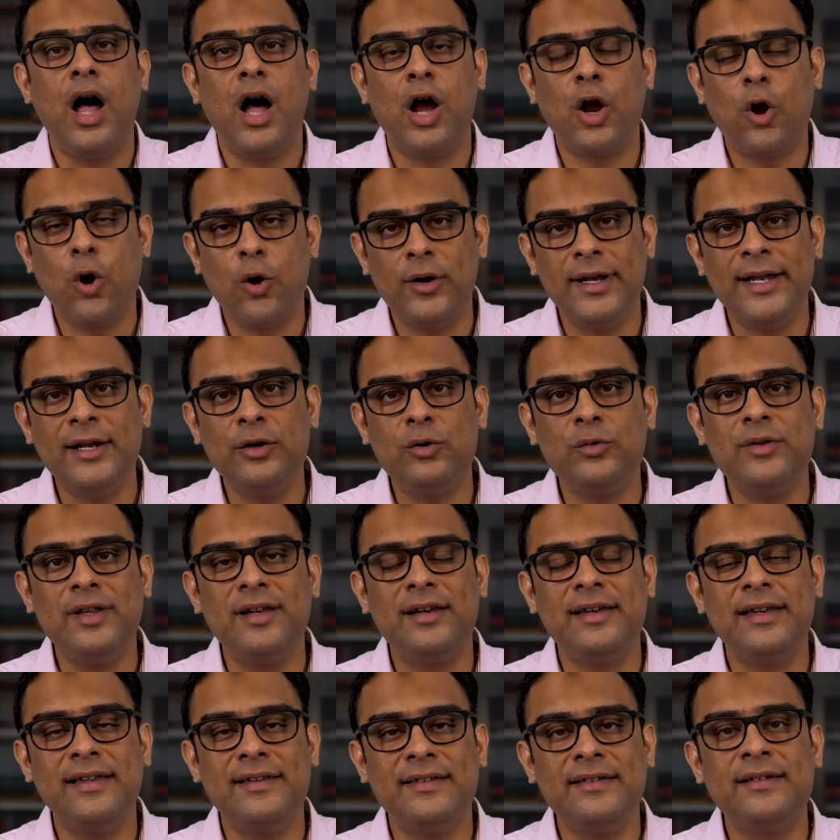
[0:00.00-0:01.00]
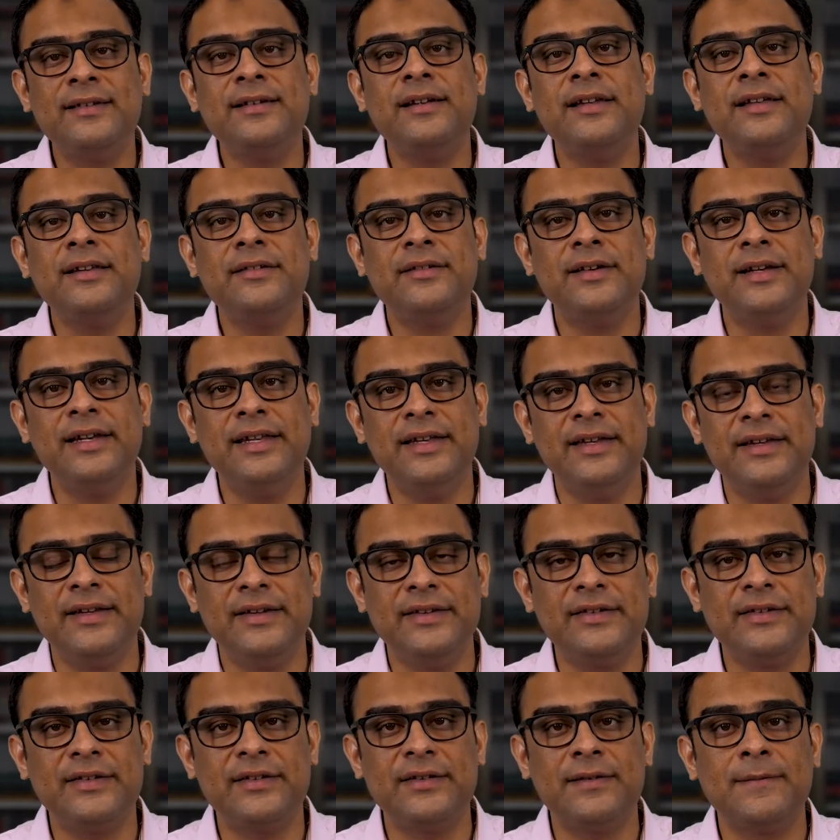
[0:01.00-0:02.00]
According to the recently
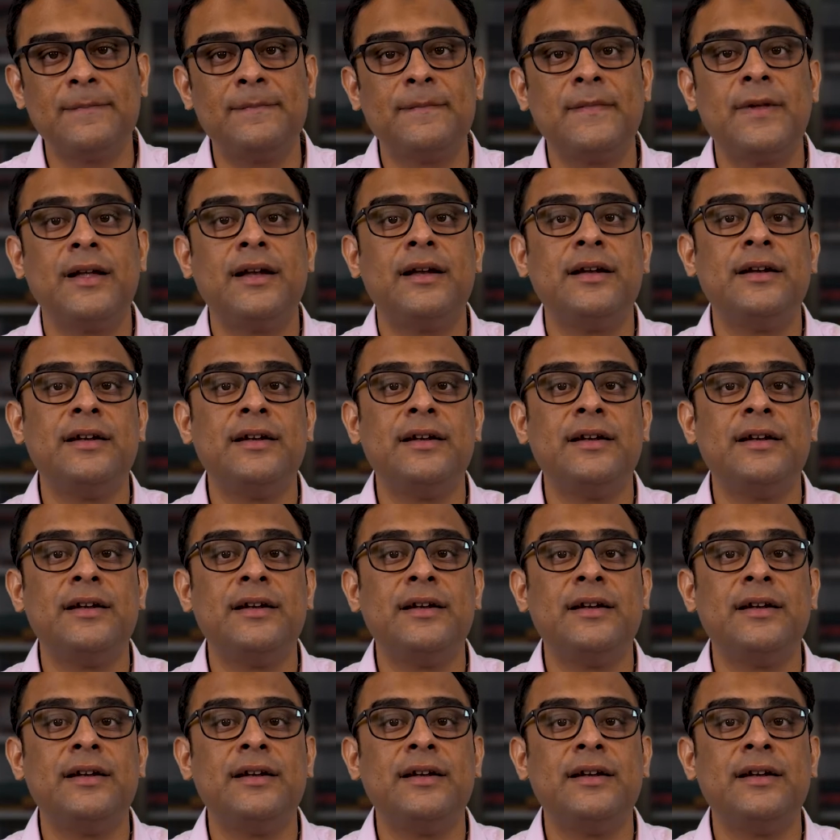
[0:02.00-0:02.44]
released